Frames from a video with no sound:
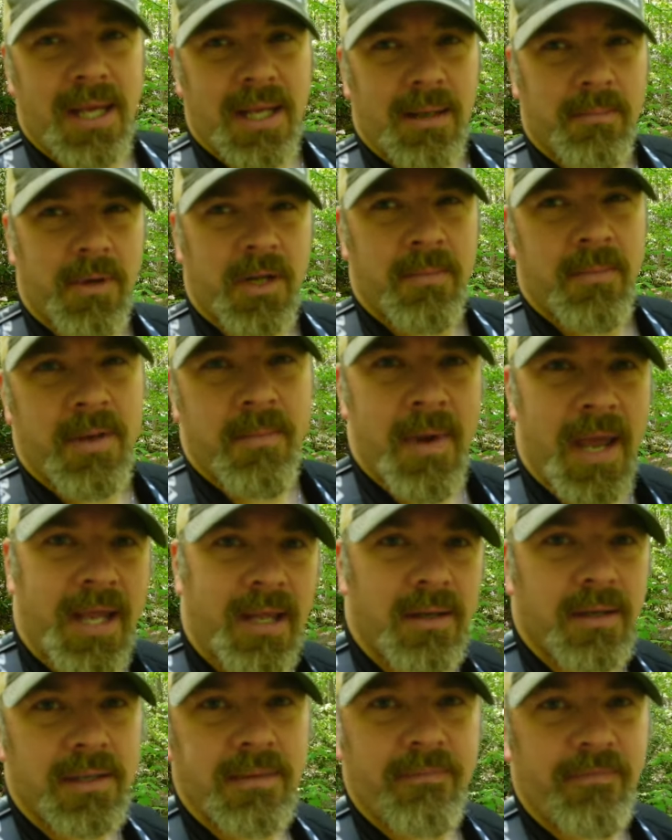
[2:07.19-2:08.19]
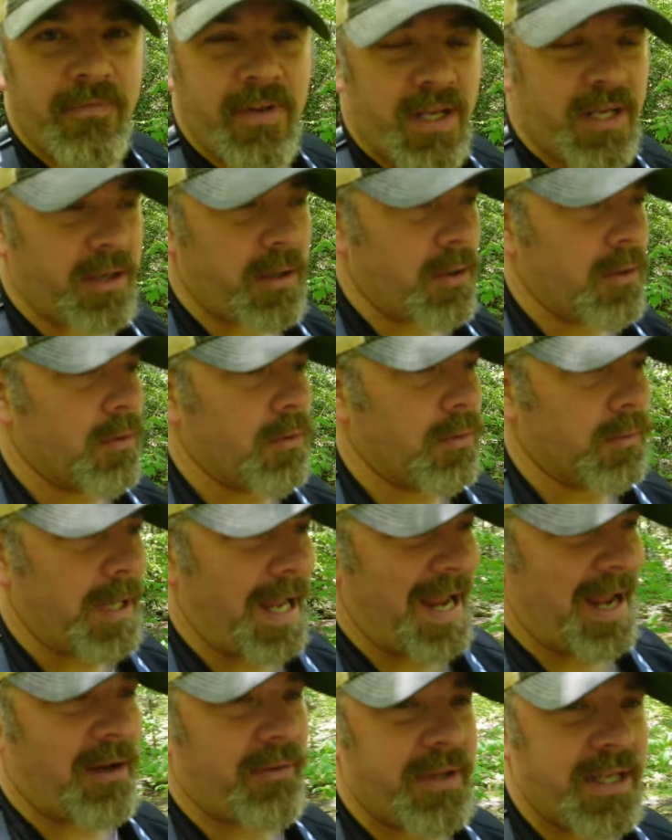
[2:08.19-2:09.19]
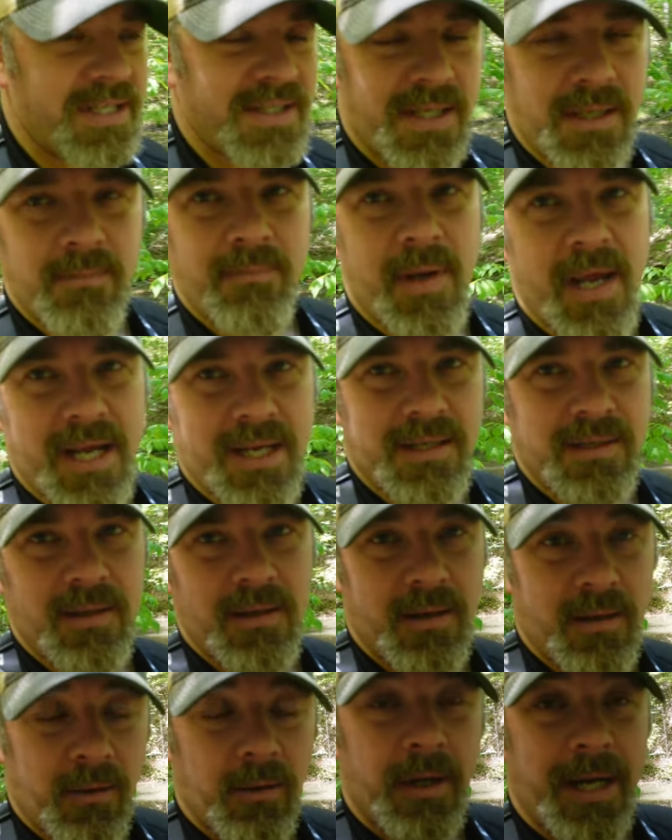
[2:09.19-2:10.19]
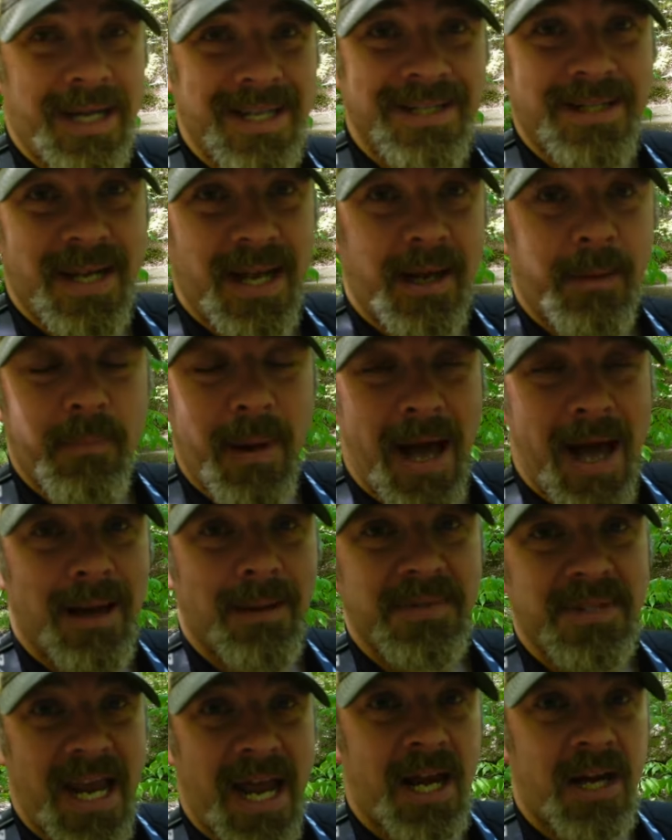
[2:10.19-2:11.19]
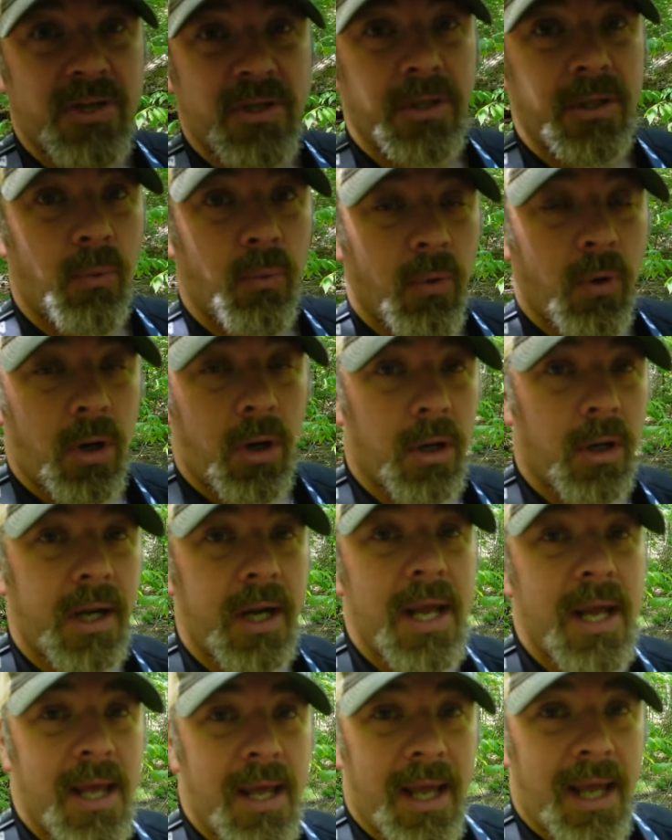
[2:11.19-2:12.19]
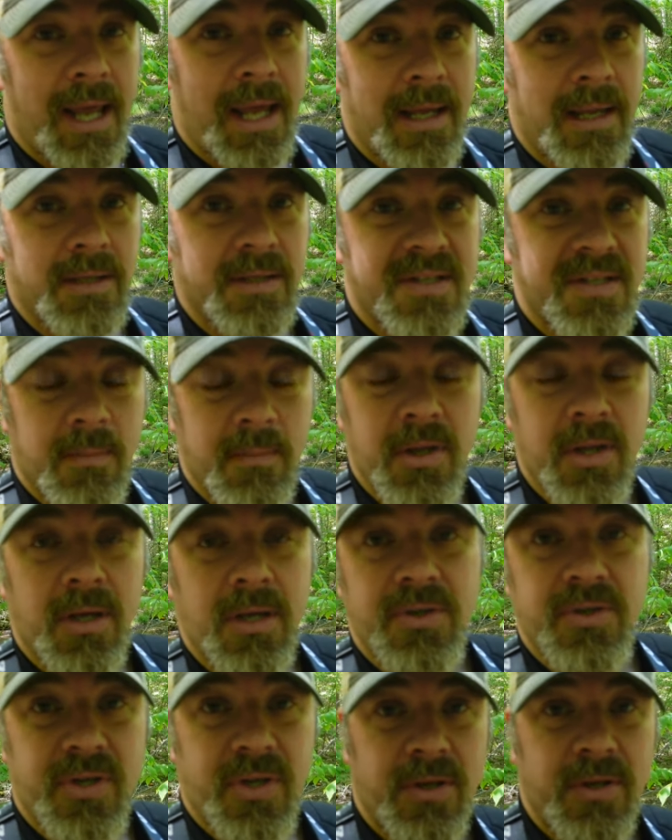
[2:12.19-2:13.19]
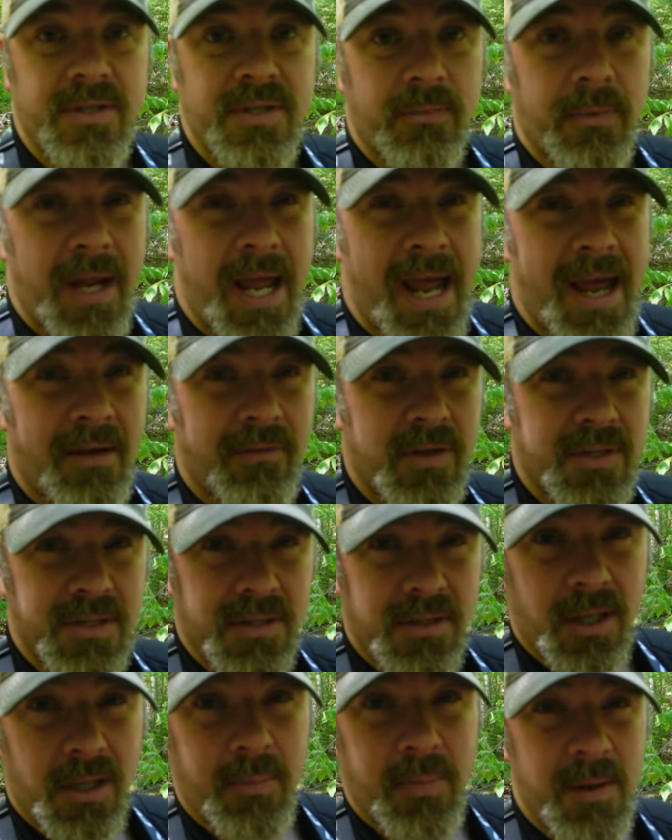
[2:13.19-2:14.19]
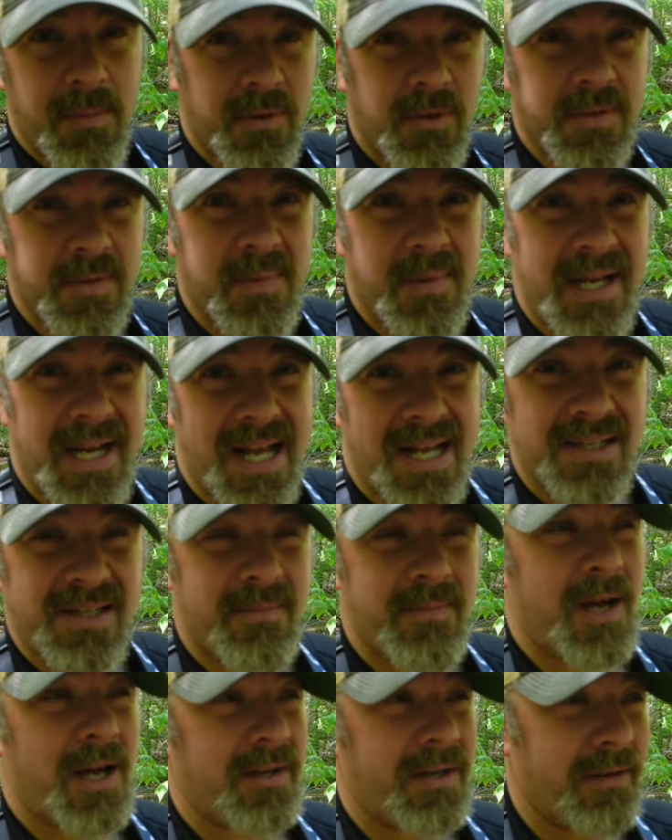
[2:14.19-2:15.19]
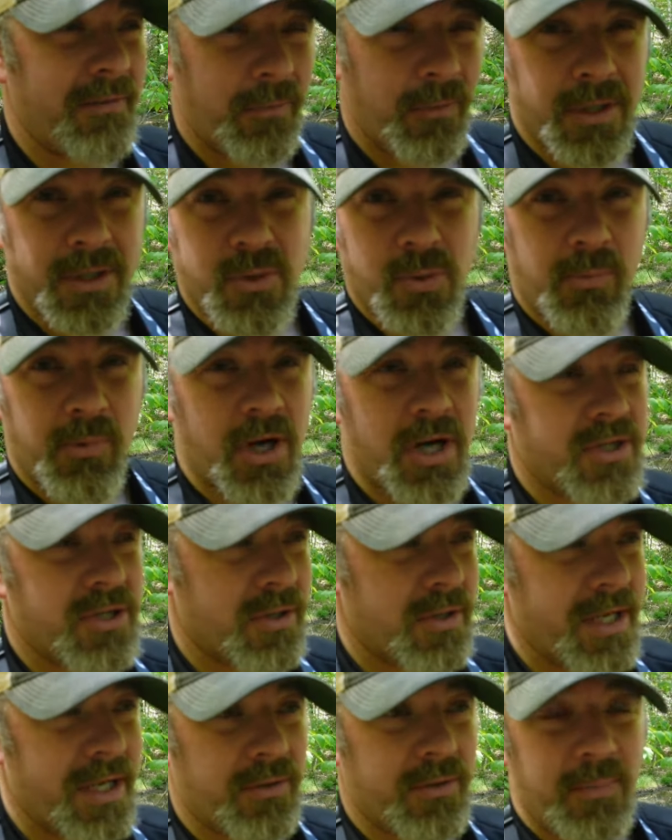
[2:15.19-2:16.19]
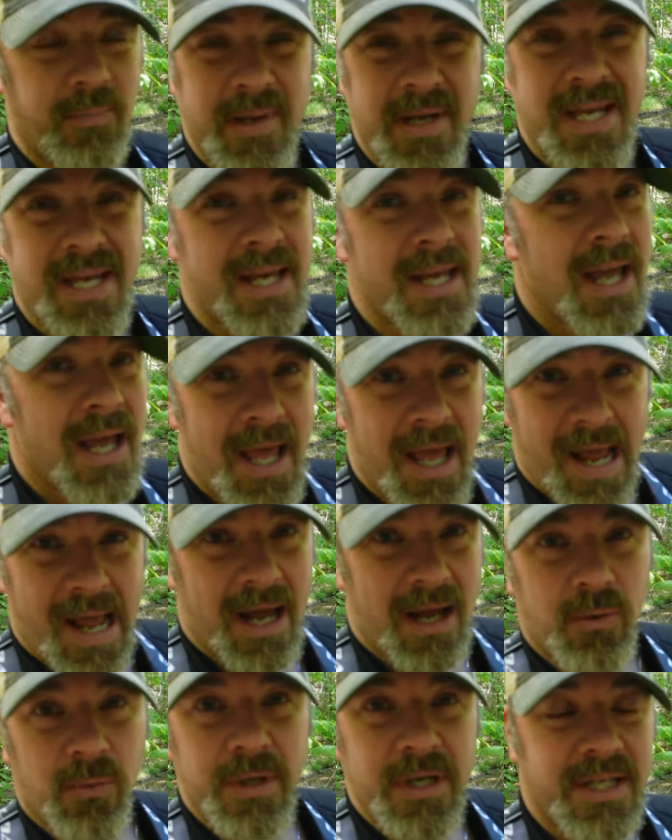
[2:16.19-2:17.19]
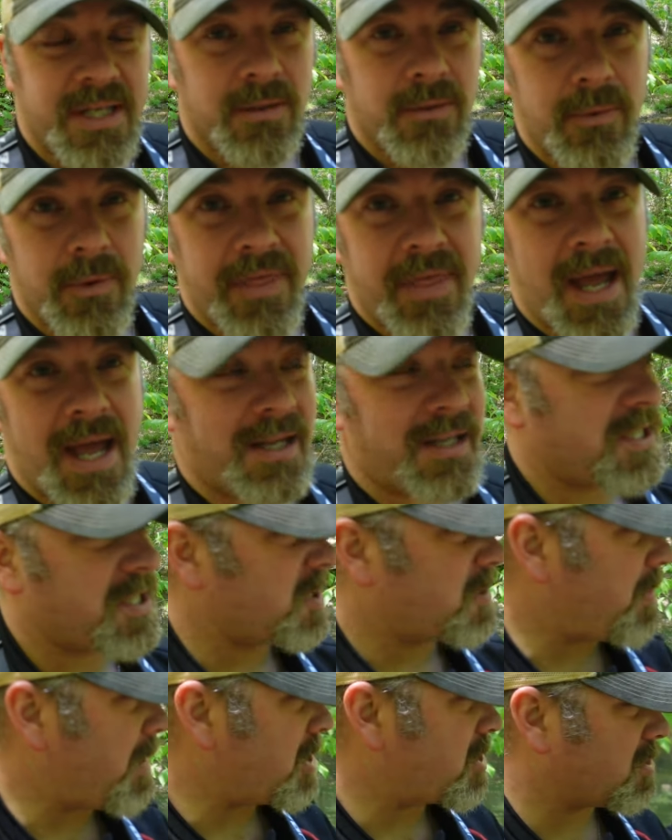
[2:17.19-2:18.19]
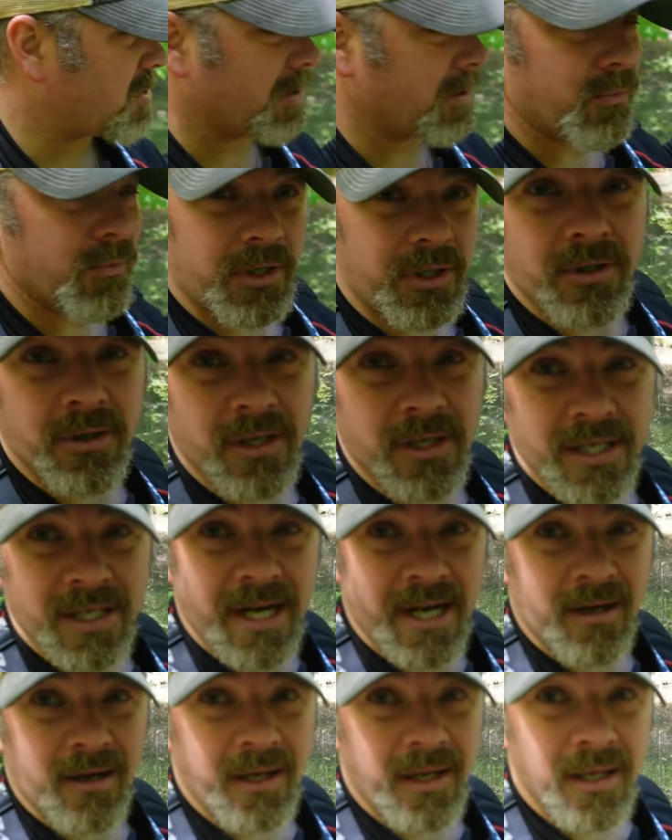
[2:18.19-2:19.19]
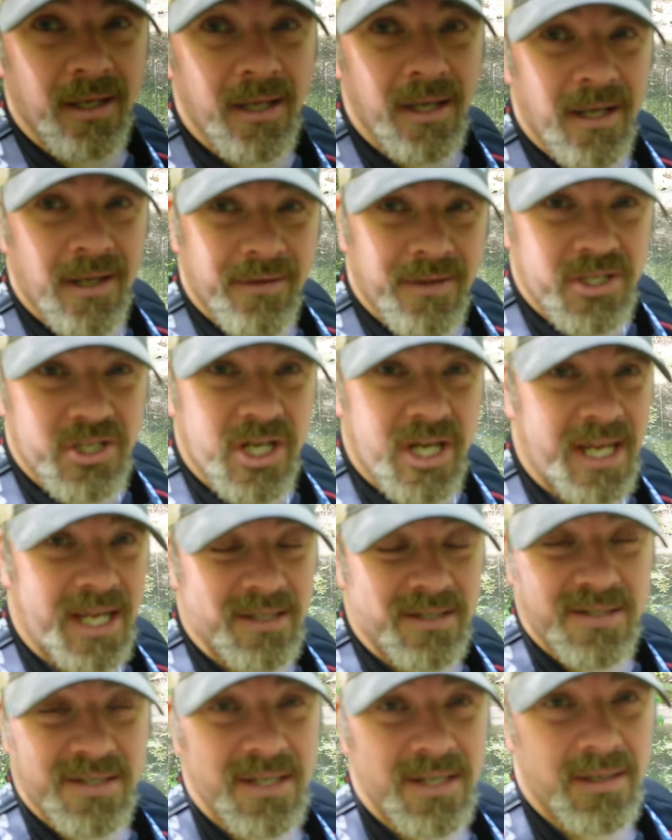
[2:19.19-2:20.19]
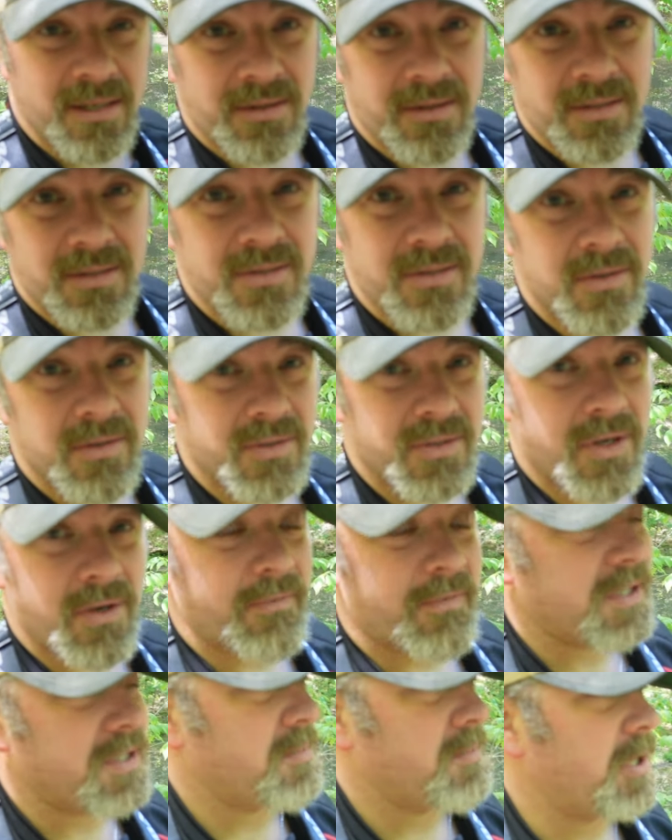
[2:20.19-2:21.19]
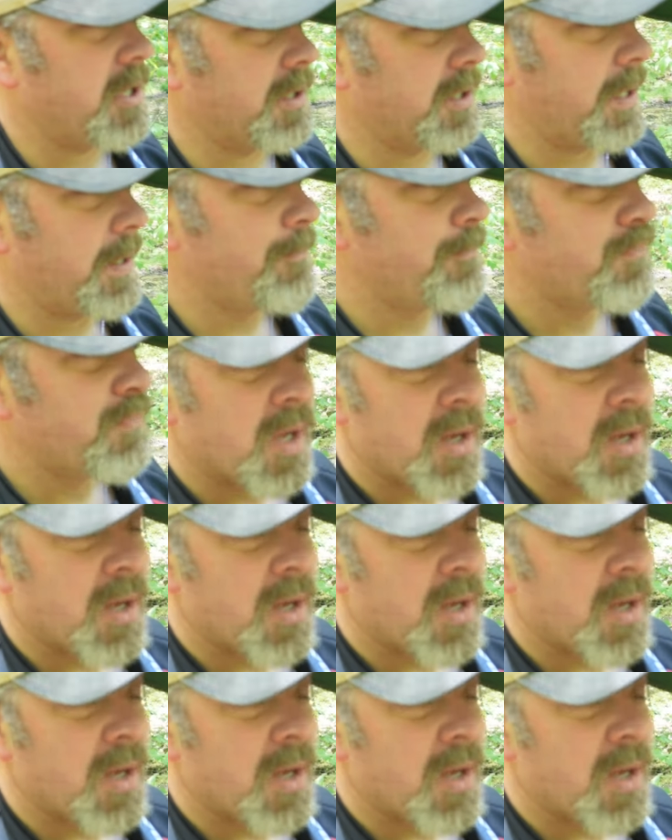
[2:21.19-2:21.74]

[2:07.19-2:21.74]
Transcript: And I'm going to be making a video on how these intake pipes actually work and some of the concerns that we have, because a lot of people have been asking about differential pressure, delta P. How do we deal with that, especially when you're in an area that you can't see nothing, so there's no visibility.